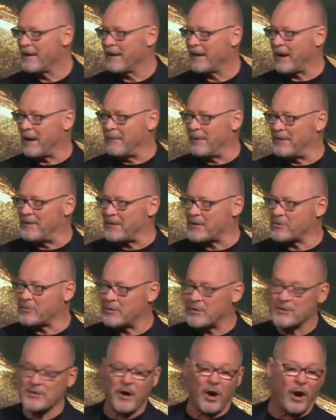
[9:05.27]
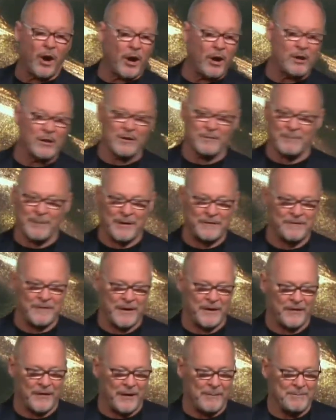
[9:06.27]
I mean, this was all of my
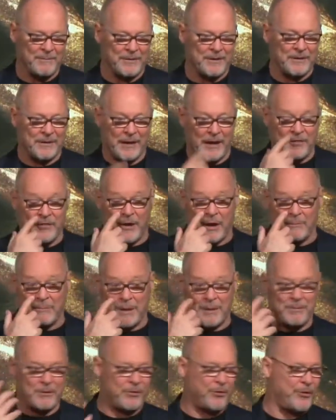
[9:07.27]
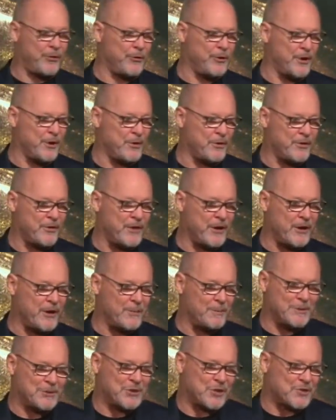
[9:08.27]
faith. I'm, you know, I thought maybe 30 are there,
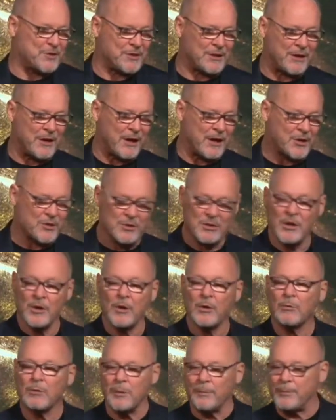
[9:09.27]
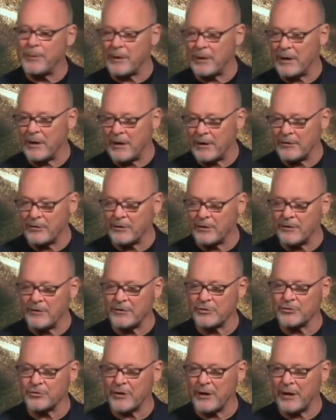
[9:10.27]
but just in case, we'll put 100 in the
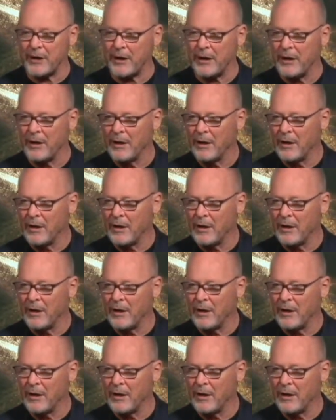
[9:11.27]
truck.